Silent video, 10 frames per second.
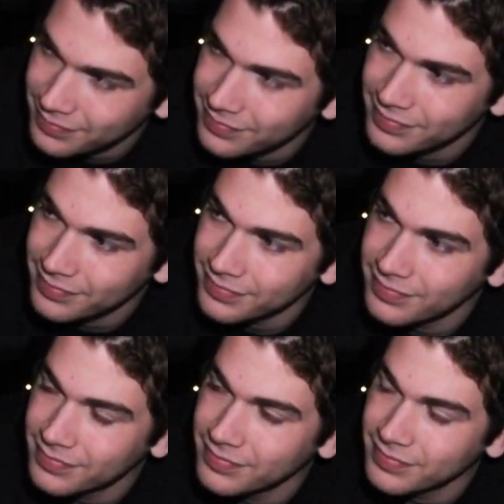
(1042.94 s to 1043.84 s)

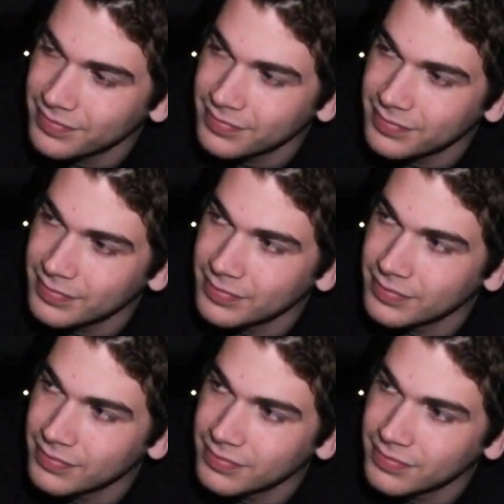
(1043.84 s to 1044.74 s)

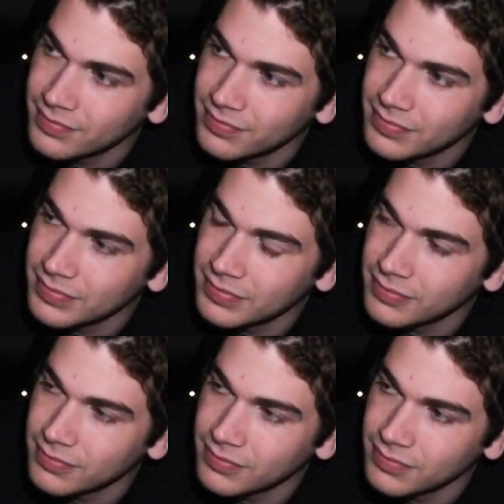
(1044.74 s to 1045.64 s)

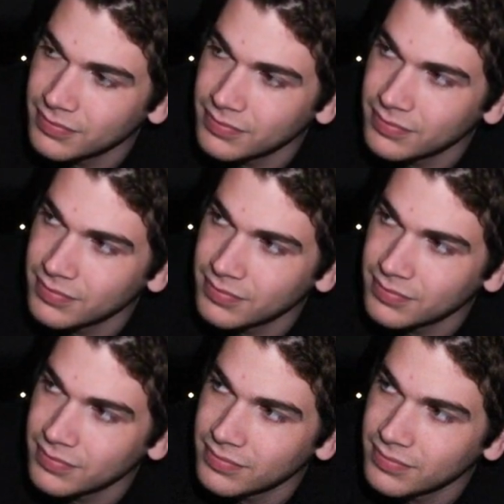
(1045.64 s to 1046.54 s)

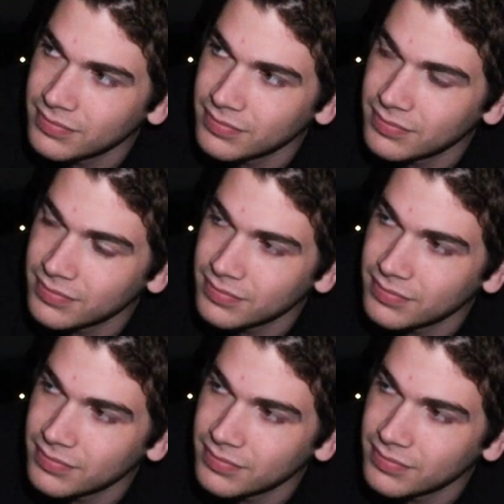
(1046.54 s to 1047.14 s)
No words are spoken by the person on screen.